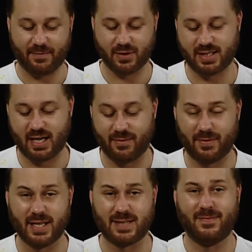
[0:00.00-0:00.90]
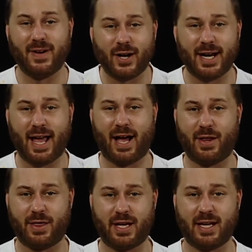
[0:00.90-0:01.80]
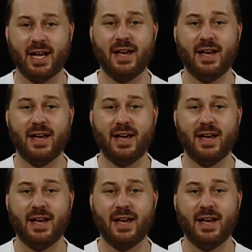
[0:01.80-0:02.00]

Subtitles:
yourself this very healthy,